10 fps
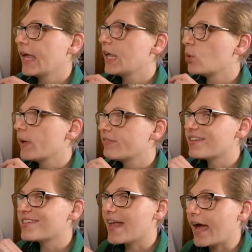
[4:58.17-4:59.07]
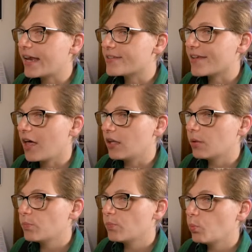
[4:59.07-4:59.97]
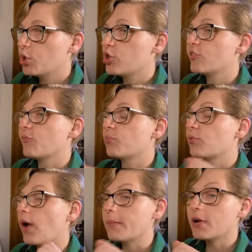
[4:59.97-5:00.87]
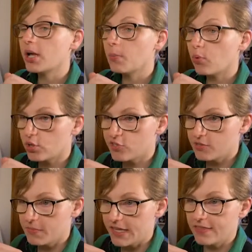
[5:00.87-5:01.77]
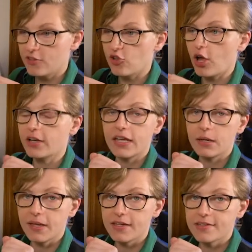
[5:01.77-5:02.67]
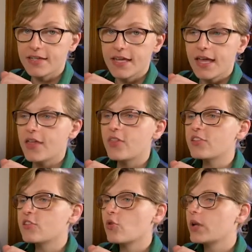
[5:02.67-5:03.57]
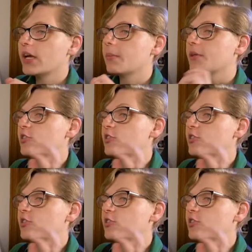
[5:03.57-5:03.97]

Here we have the status column, which is of primary importance to me in the song database. This is going to come in